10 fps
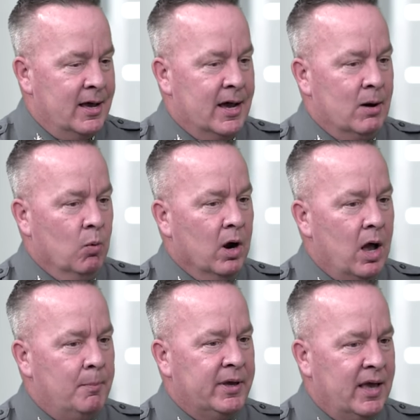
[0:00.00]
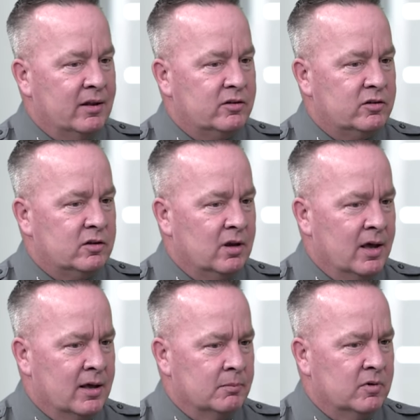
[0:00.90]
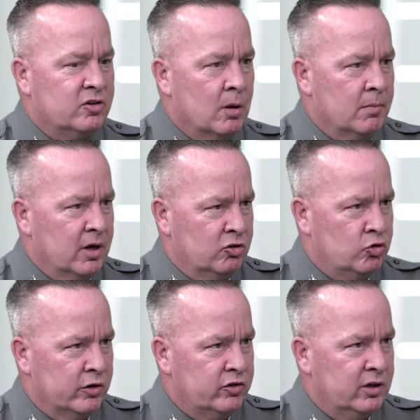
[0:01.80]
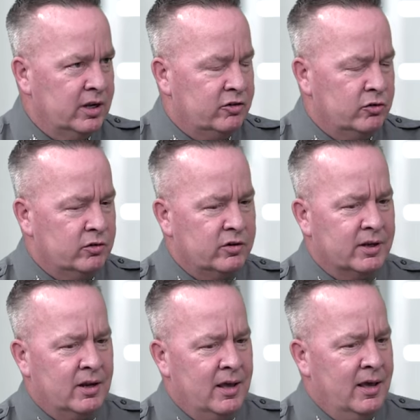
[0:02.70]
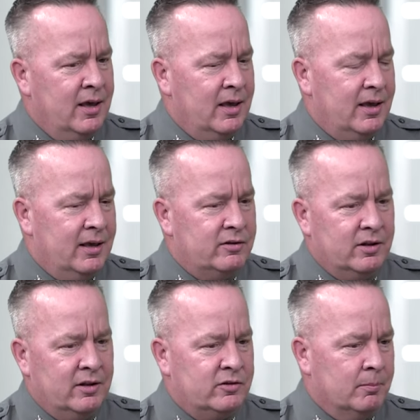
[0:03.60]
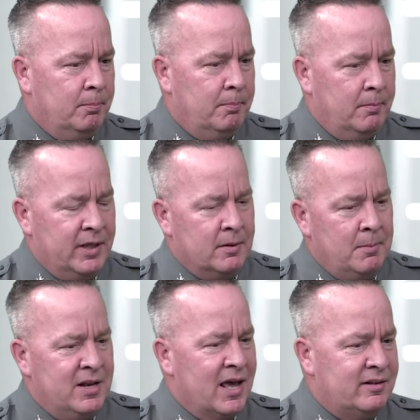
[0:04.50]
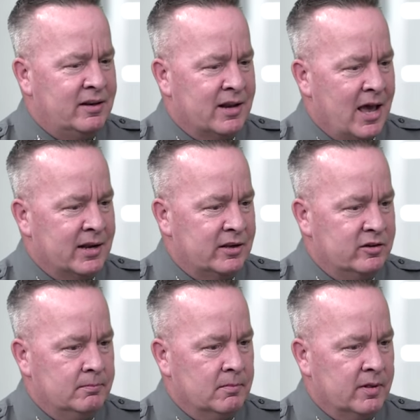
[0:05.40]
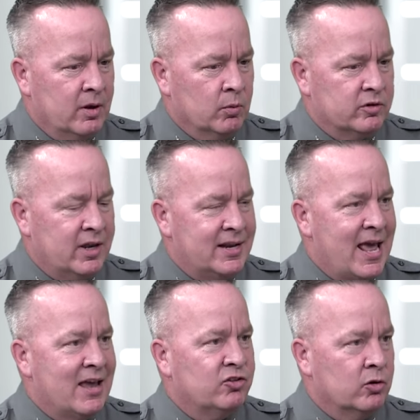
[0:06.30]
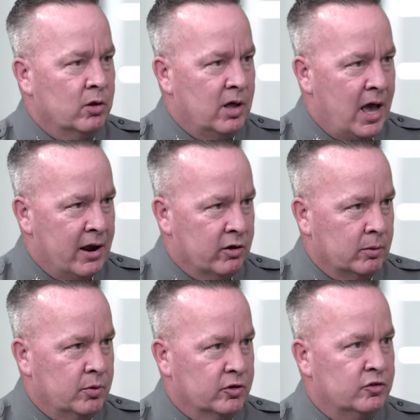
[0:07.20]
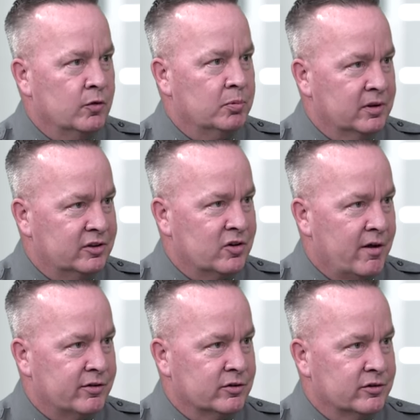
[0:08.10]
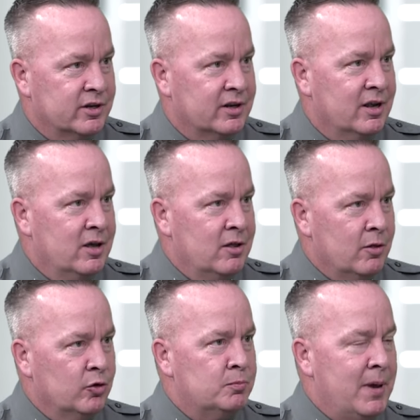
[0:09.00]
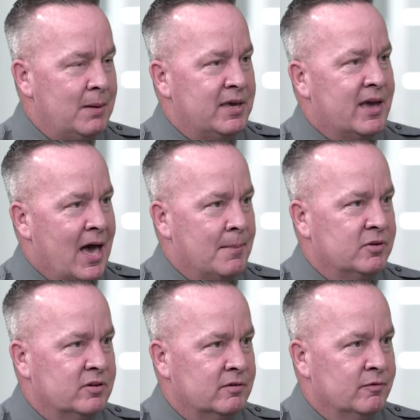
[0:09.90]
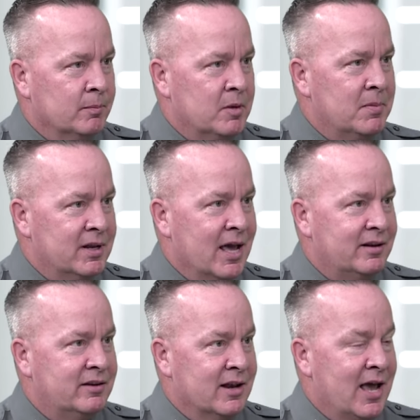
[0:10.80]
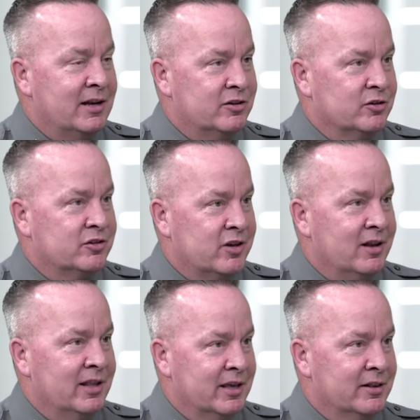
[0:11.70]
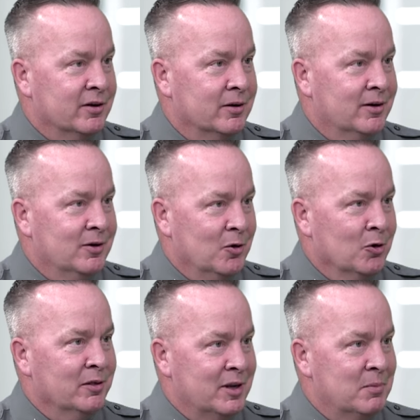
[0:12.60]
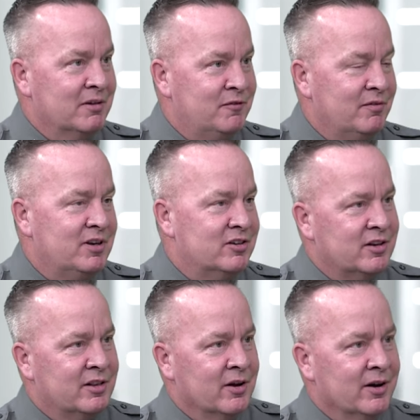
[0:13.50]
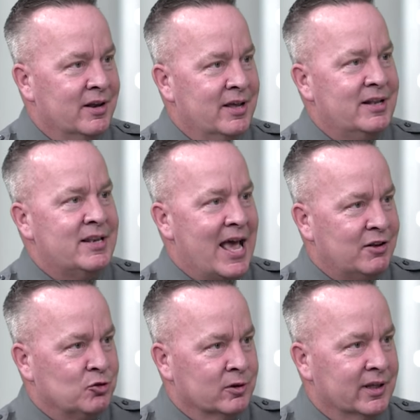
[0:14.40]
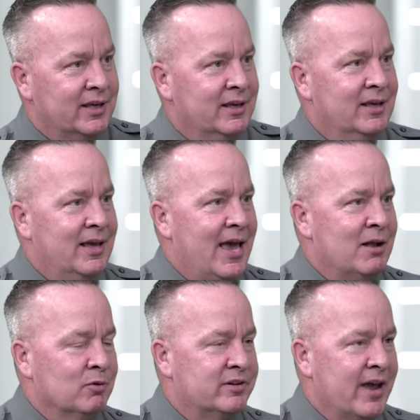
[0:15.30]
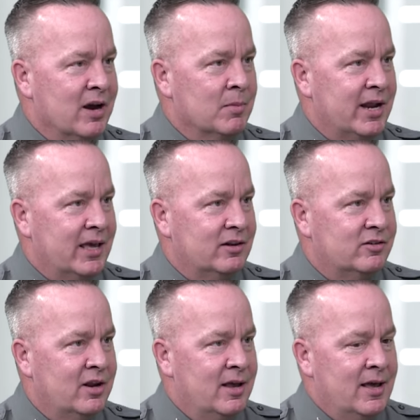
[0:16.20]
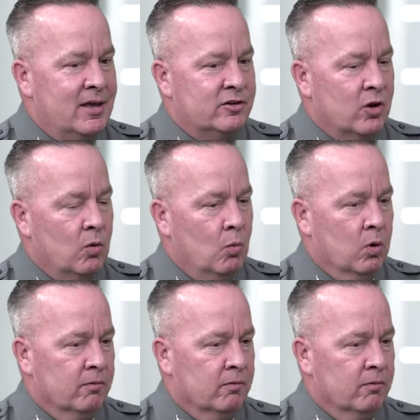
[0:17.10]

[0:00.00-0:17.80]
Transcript: We're up against some attrition issues, and in the mid-1990s, there was a national hiring push for police officers, and those baby cops from the mid-1990s are suddenly in their early to mid-50s, and they're naturally at retirement age. So we're